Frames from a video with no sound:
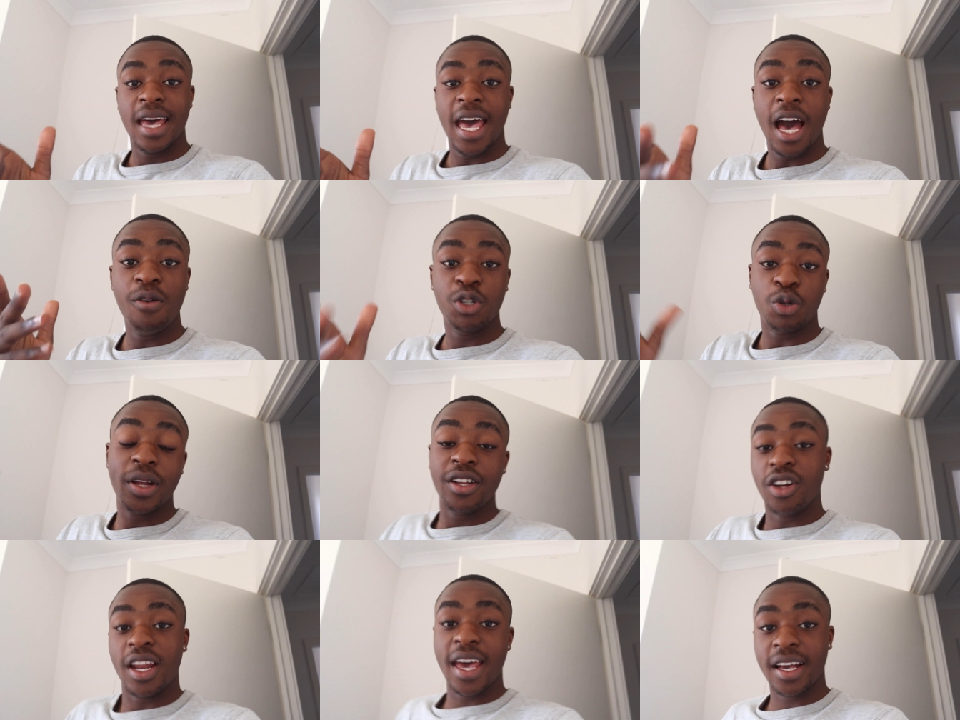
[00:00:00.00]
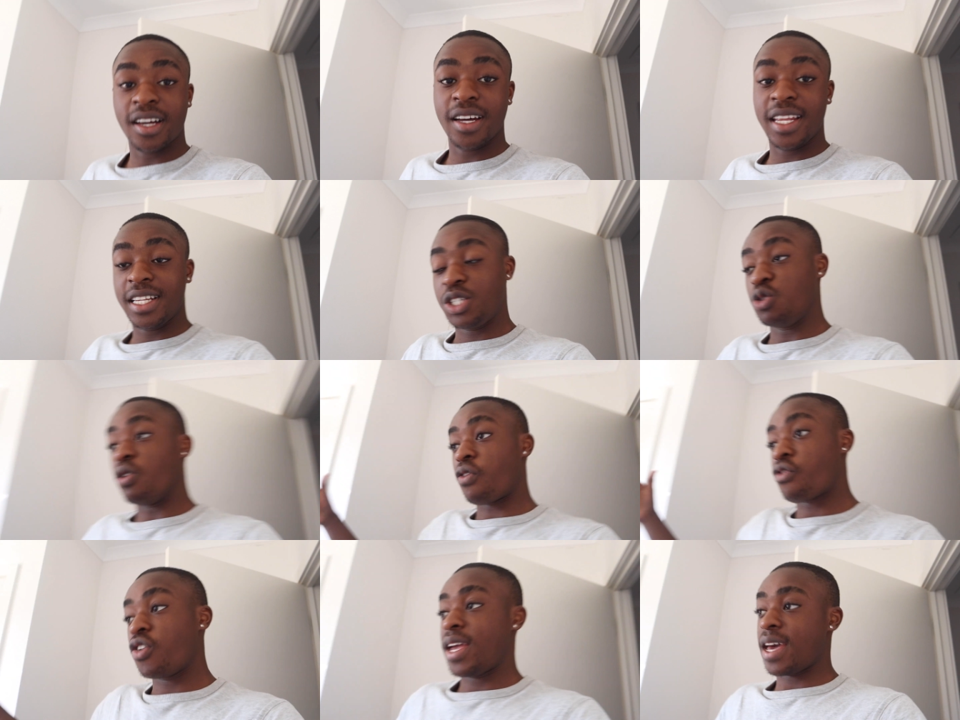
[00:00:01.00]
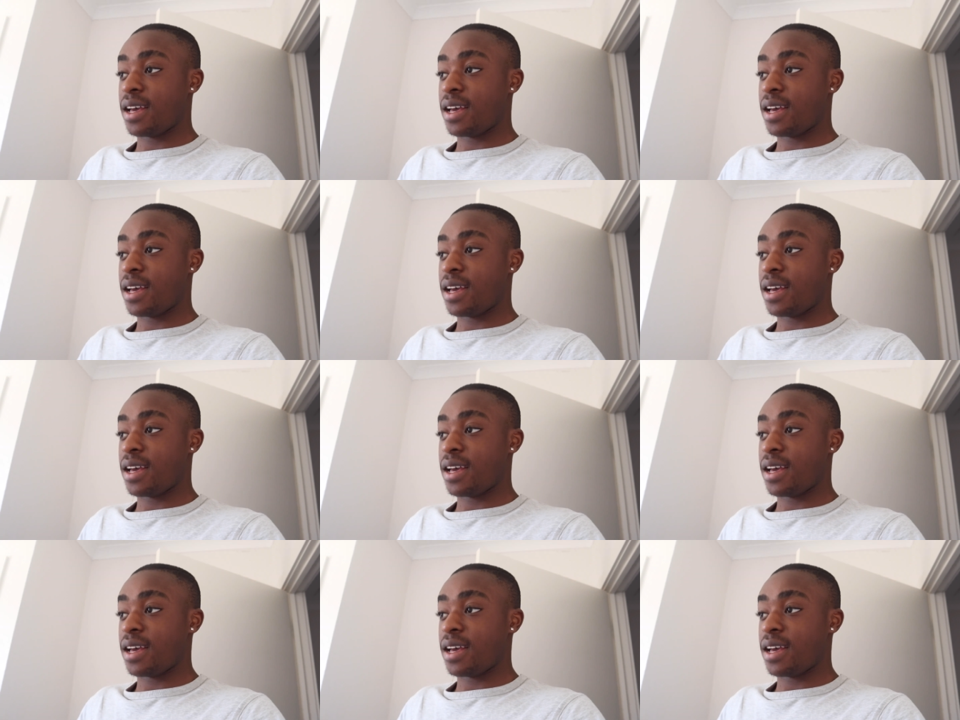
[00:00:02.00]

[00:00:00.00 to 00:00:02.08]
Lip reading: how a $20 haircut is to a free